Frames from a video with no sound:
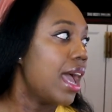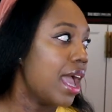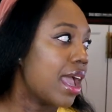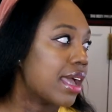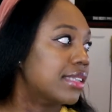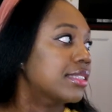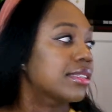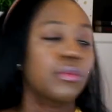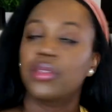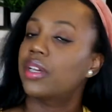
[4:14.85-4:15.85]

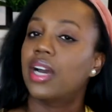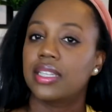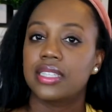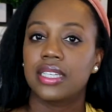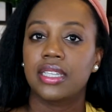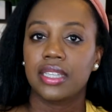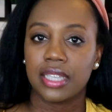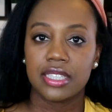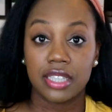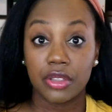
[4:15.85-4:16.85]
ads with content
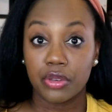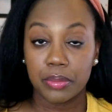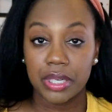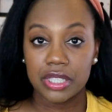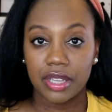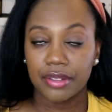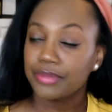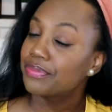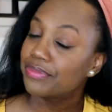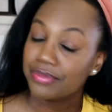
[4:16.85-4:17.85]
less than three minutes long.
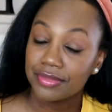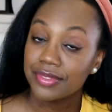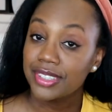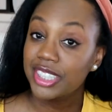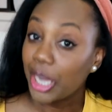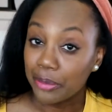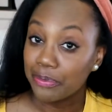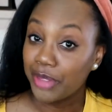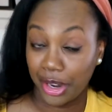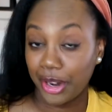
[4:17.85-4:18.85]
So
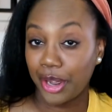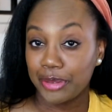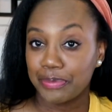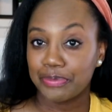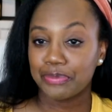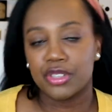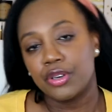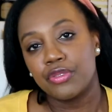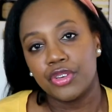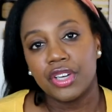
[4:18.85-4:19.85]
there you go.
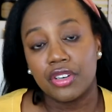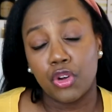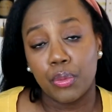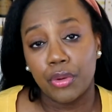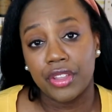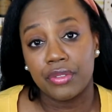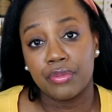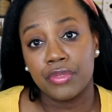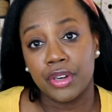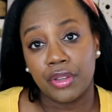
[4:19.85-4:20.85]
So if you're gonna incorporate,
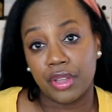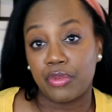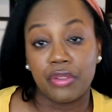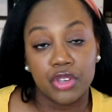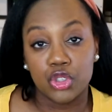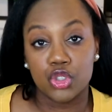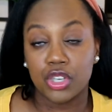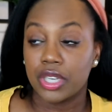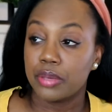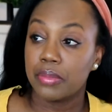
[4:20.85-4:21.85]
you know, that revenue
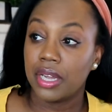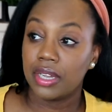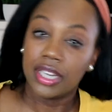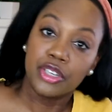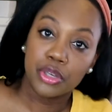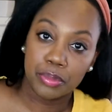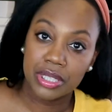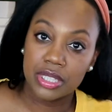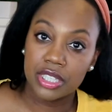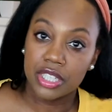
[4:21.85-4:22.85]
stream in your
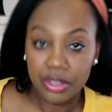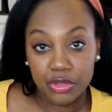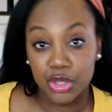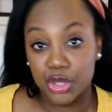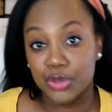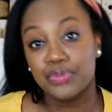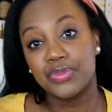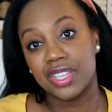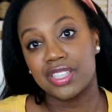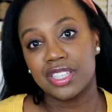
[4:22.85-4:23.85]
business in the future,
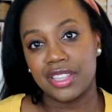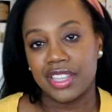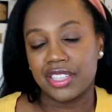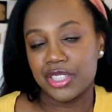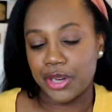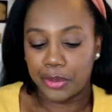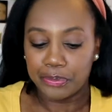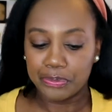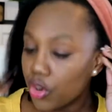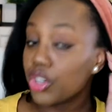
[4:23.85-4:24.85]
it's a good thing to know.
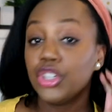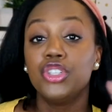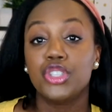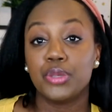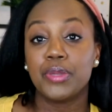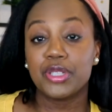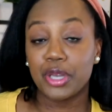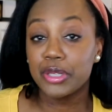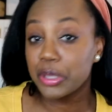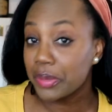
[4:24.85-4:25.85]
For YouTube, there's
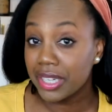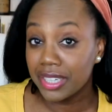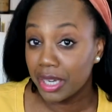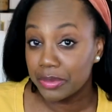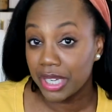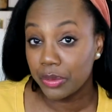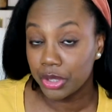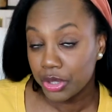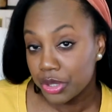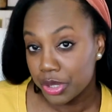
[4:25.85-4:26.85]
also been an update with
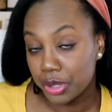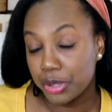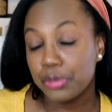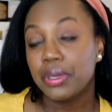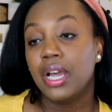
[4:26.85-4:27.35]
YouTube